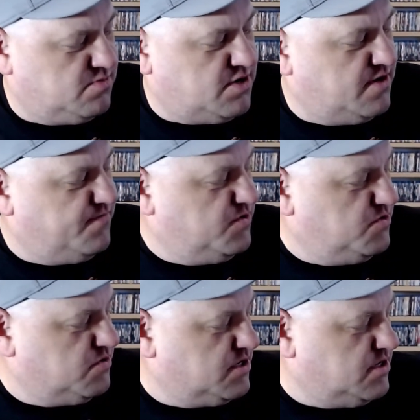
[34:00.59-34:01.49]
my
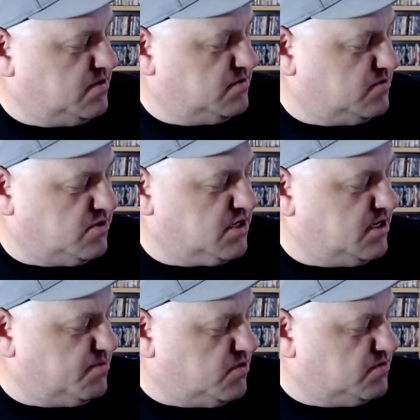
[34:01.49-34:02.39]
Voodoo account, so I got them all